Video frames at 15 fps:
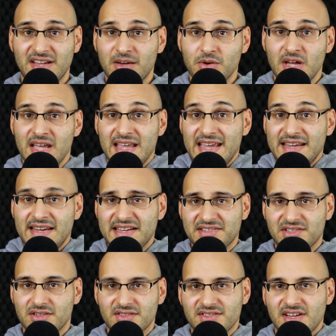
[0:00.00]
Now, in
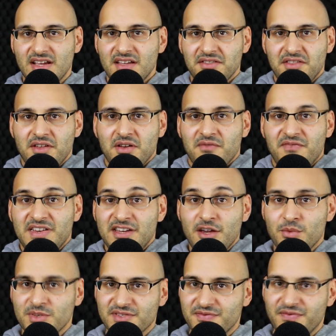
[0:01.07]
essence, the
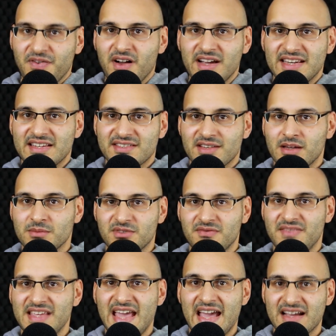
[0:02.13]
video was fine in terms
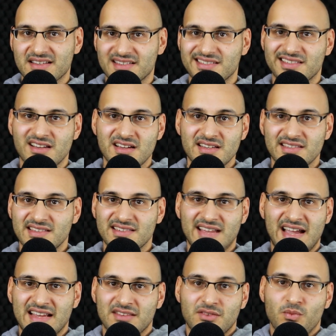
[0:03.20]
of the exercises
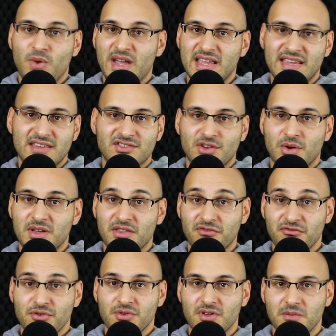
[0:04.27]
and the way he's going
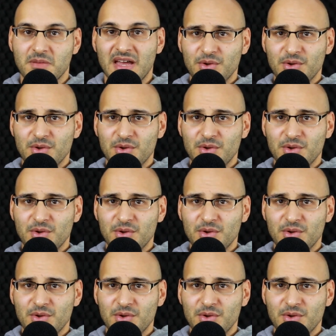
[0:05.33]
through them.